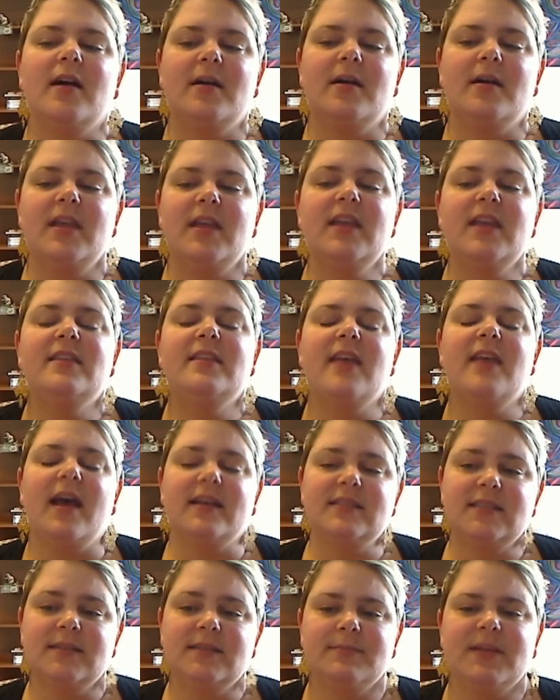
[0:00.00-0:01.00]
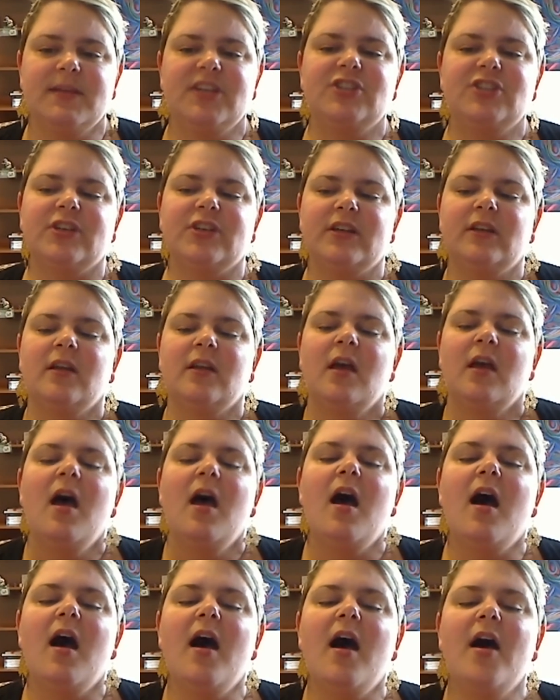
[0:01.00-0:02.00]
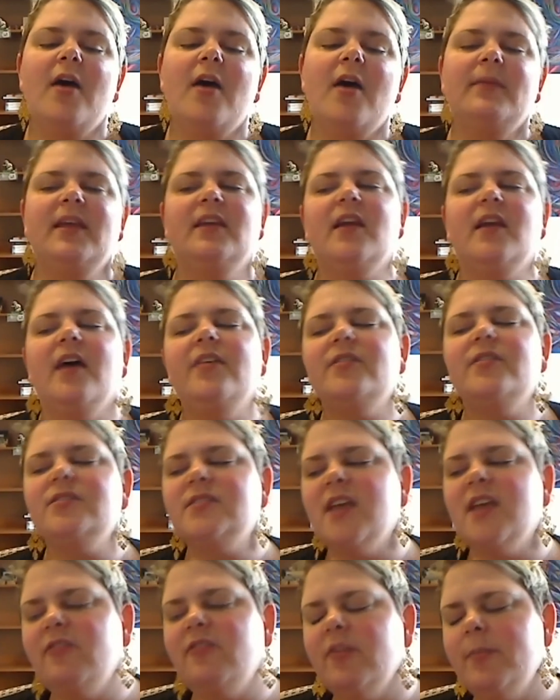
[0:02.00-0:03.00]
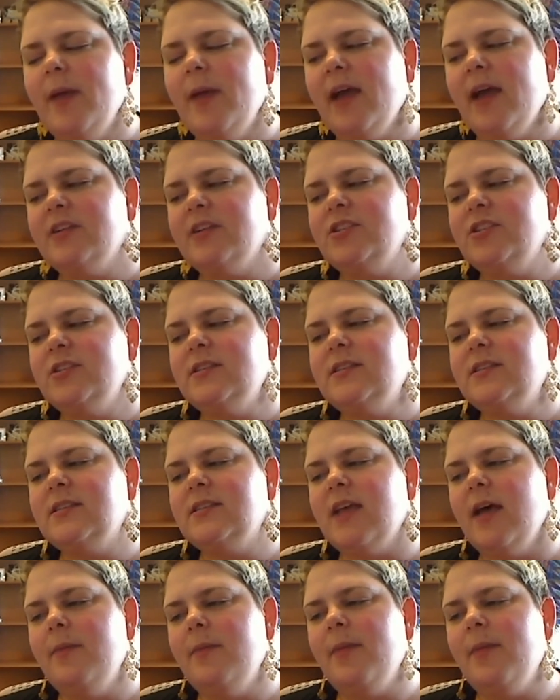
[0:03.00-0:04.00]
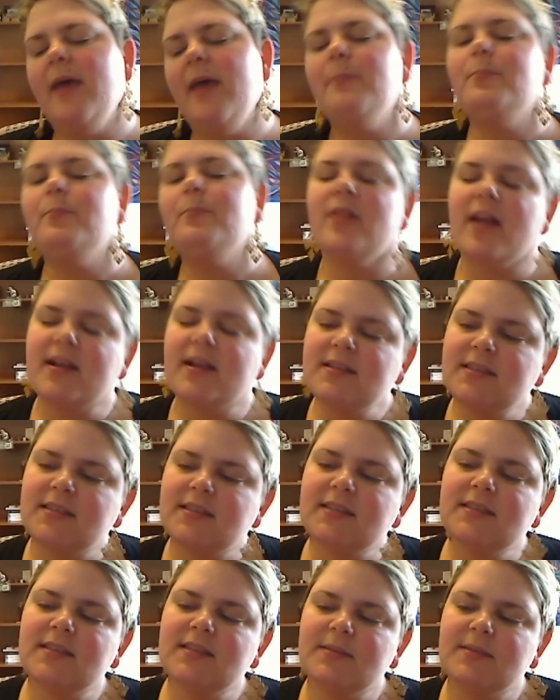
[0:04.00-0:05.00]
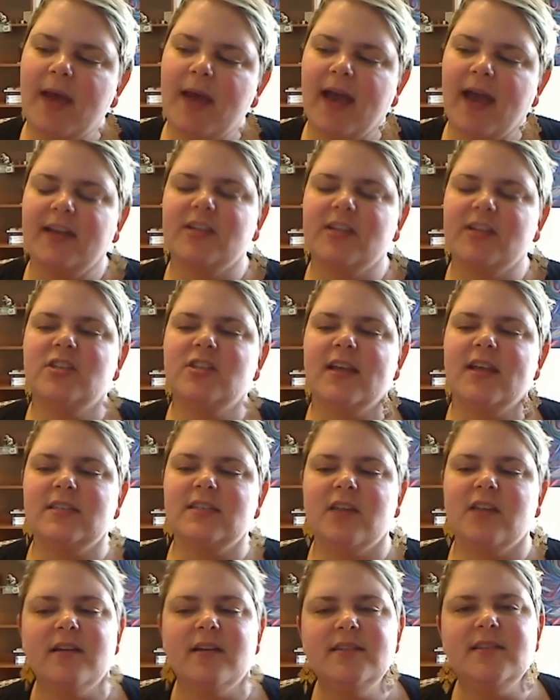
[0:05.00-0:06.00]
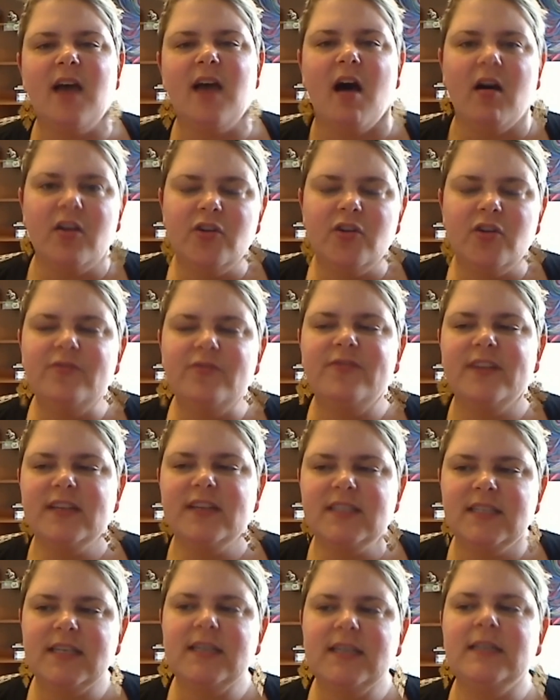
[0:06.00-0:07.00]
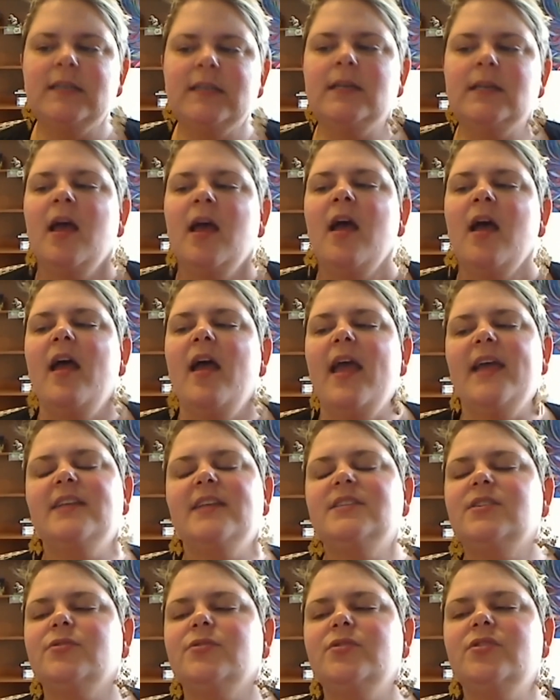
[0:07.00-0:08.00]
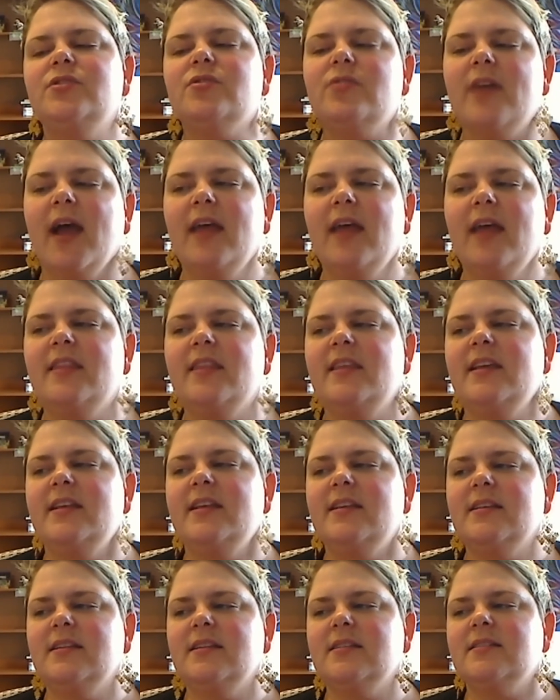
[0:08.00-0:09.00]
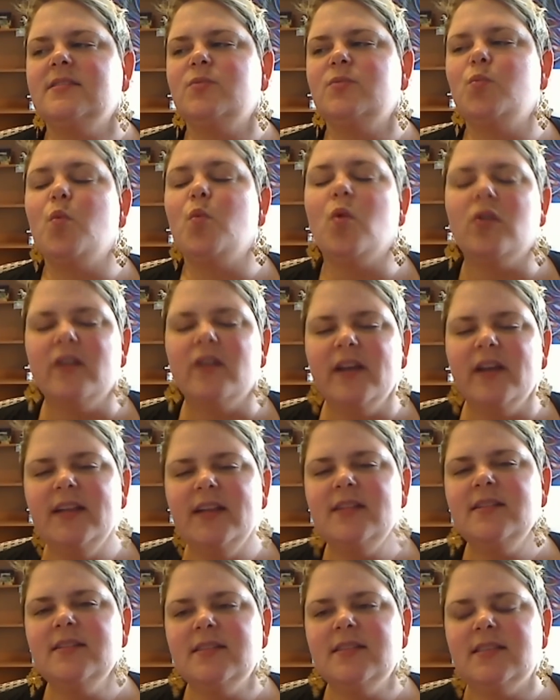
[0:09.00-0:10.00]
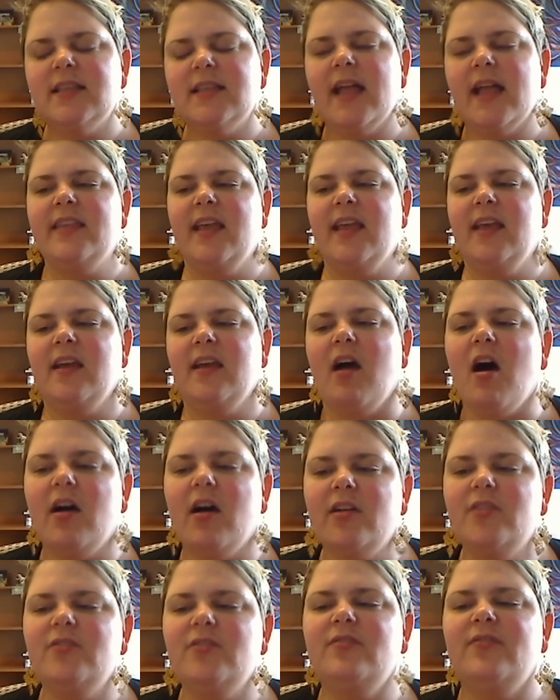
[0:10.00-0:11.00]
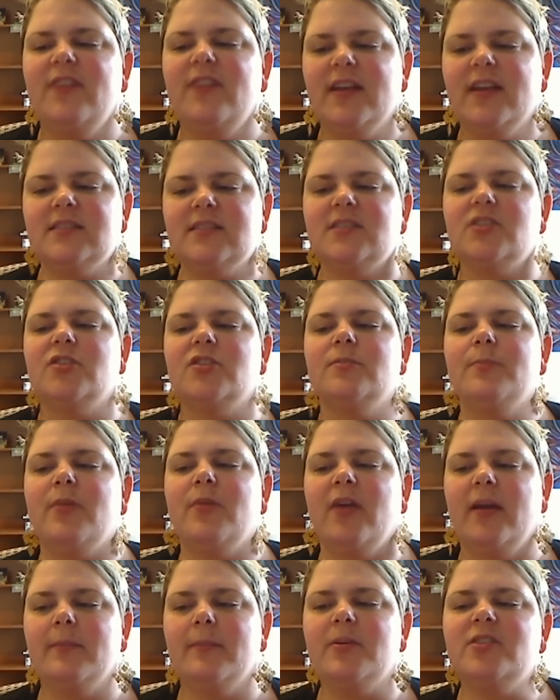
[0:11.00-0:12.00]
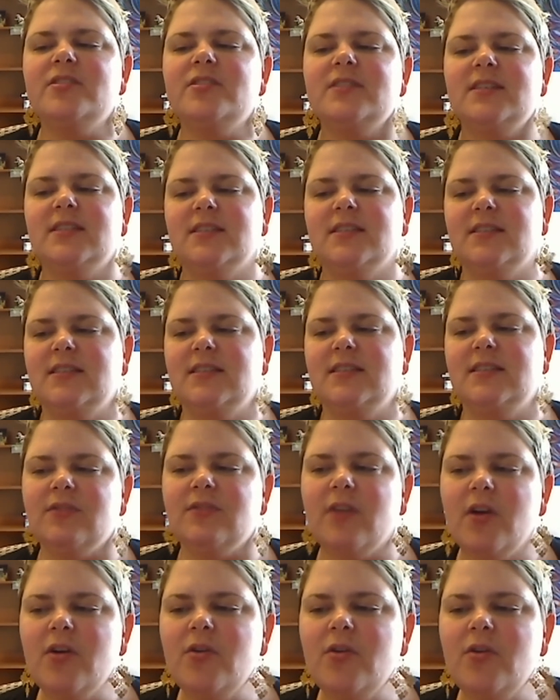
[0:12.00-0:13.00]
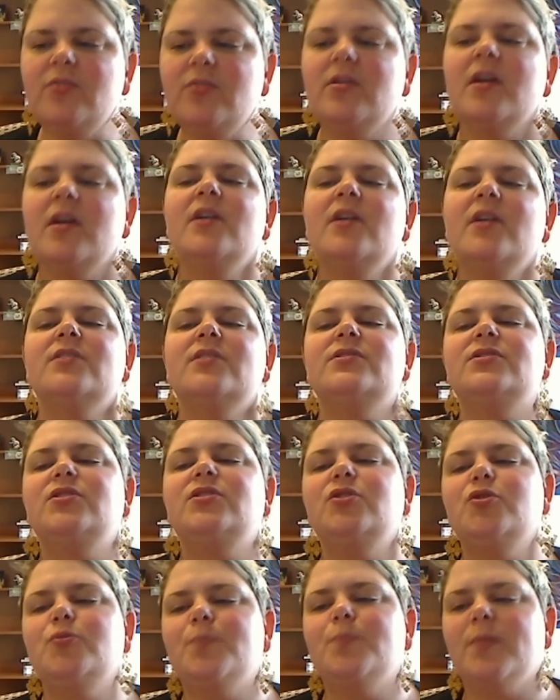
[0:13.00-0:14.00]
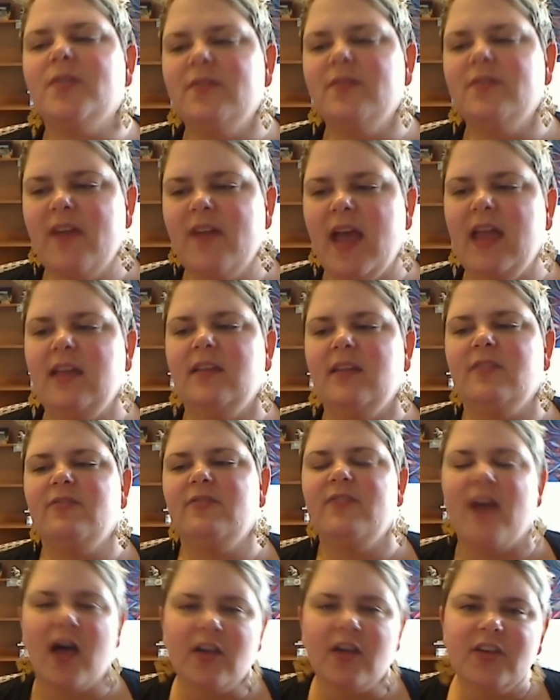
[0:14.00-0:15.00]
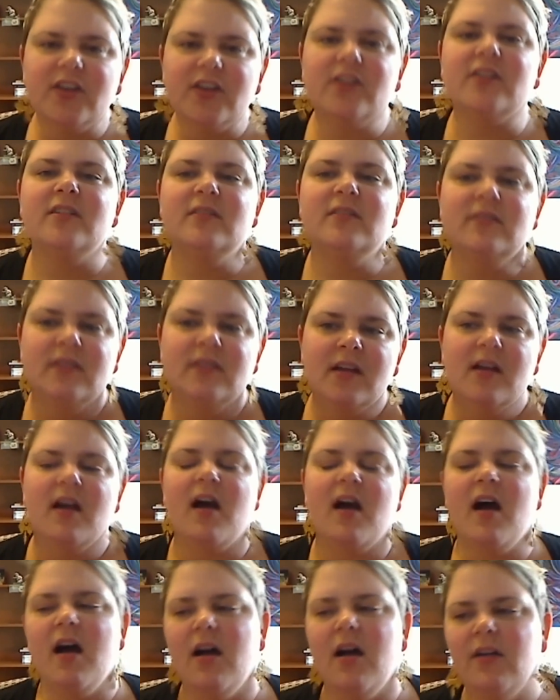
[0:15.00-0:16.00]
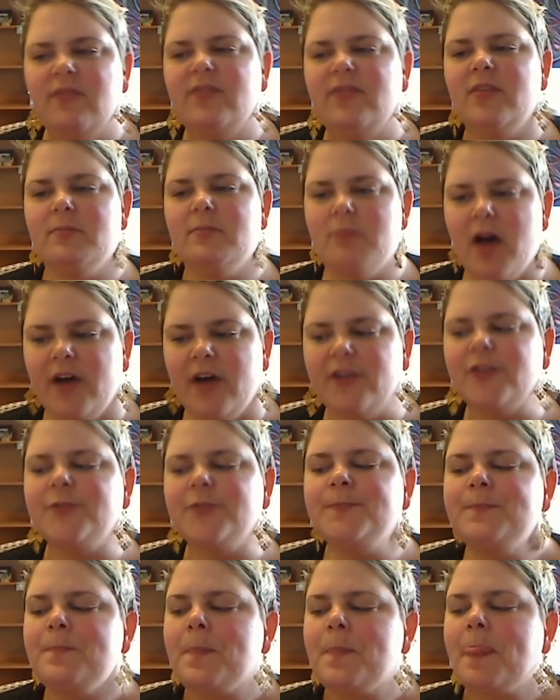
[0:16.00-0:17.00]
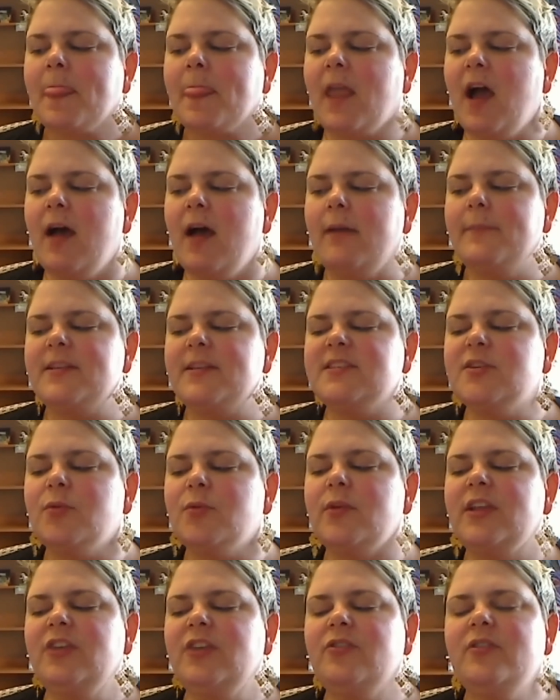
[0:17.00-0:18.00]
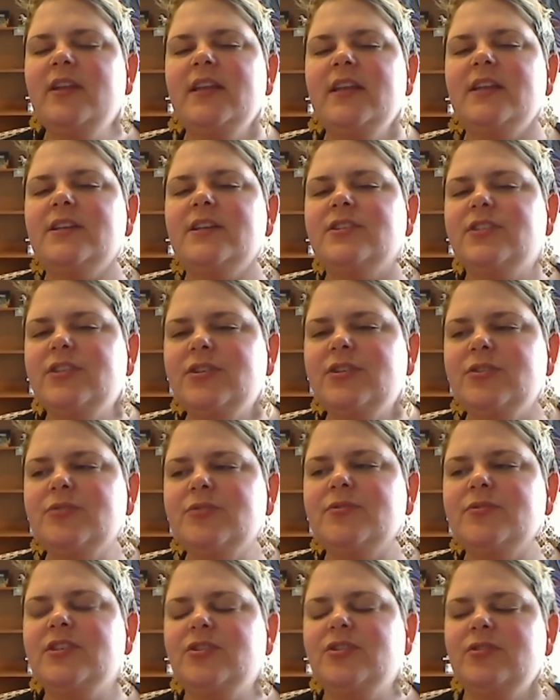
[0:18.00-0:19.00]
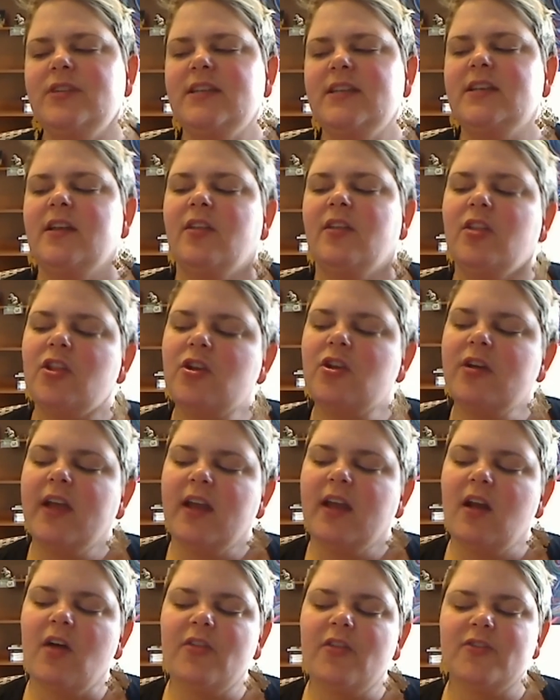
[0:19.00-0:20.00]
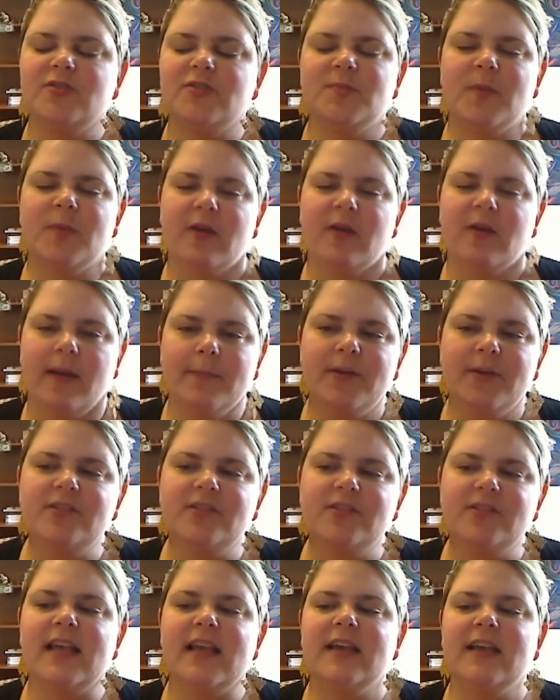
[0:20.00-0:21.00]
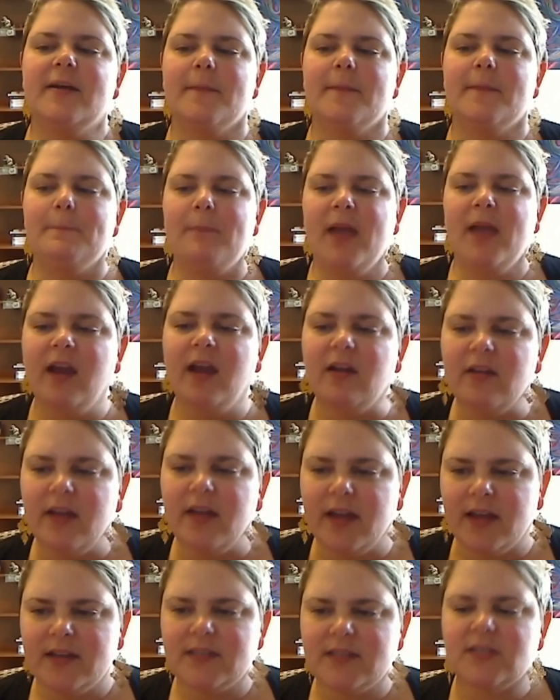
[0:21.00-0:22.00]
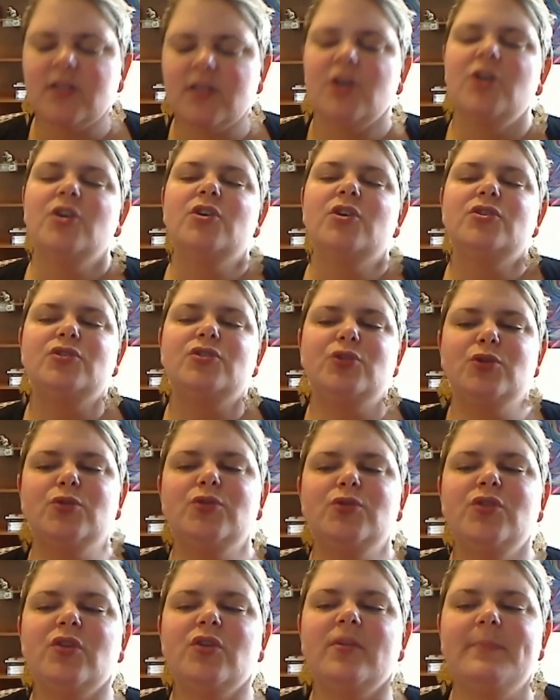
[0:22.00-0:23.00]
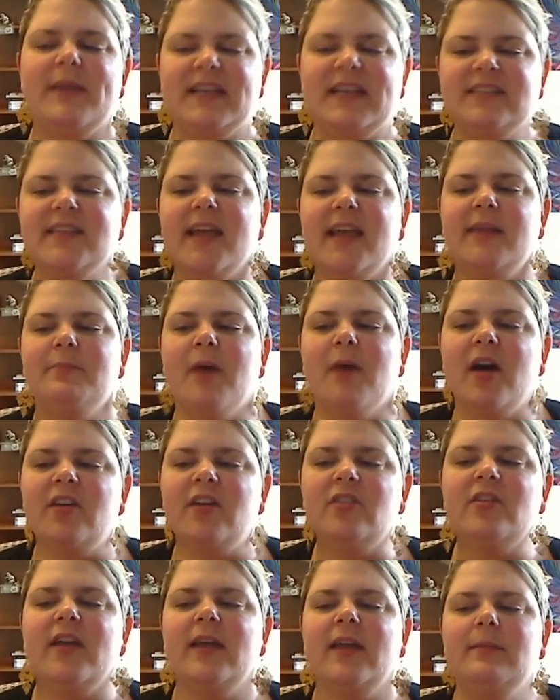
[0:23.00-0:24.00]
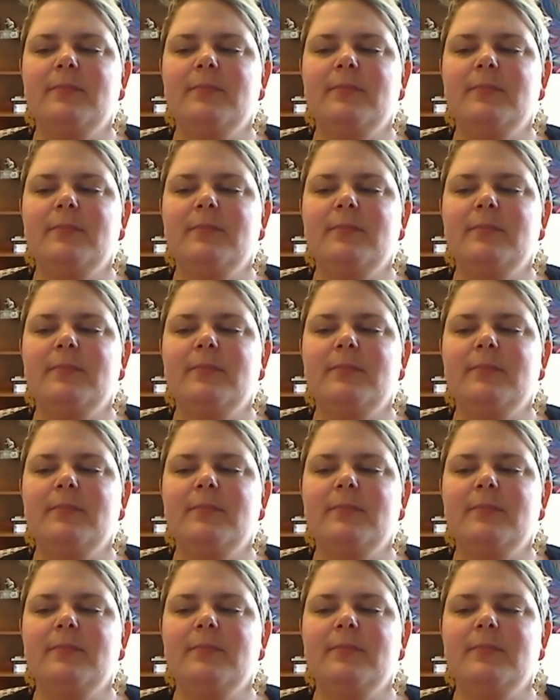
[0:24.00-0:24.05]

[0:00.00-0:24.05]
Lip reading: in the estimation. In other software packages, M+ is a package that does auto-fixing, and so you'll get these warnings that they auto-fix certain parameters to 0 to prevent failure of the model. And so what you need to do is you need to look at all those parameters and compare it to your baseline model and